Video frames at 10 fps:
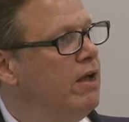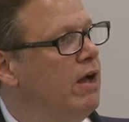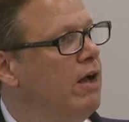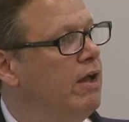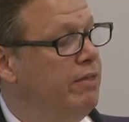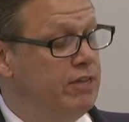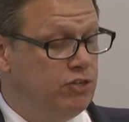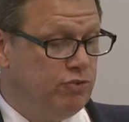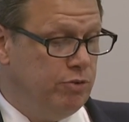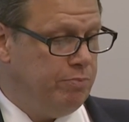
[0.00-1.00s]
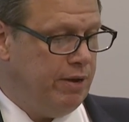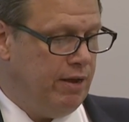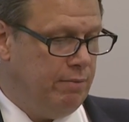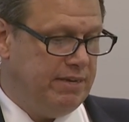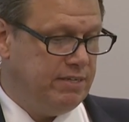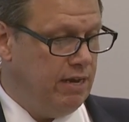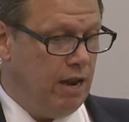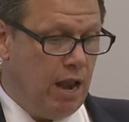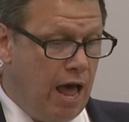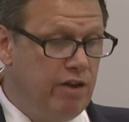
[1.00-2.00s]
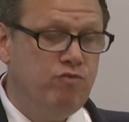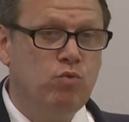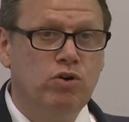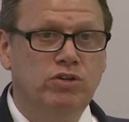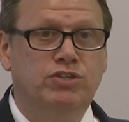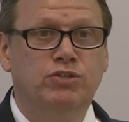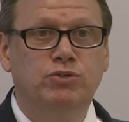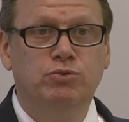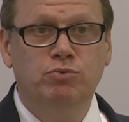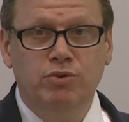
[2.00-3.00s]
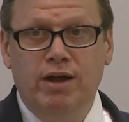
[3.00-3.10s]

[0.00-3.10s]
And this group has done a lot of work to